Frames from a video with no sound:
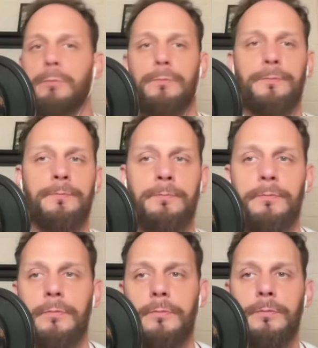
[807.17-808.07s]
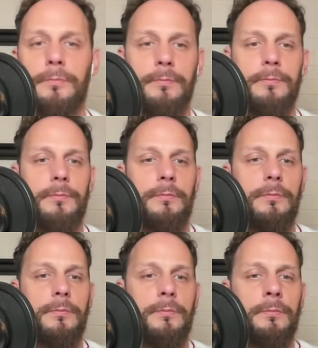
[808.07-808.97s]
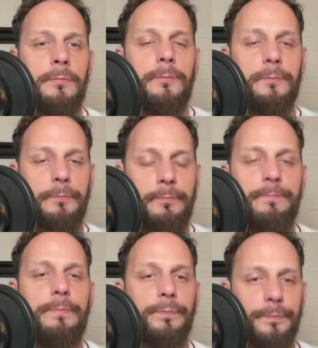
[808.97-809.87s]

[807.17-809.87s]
The person shown says nothing.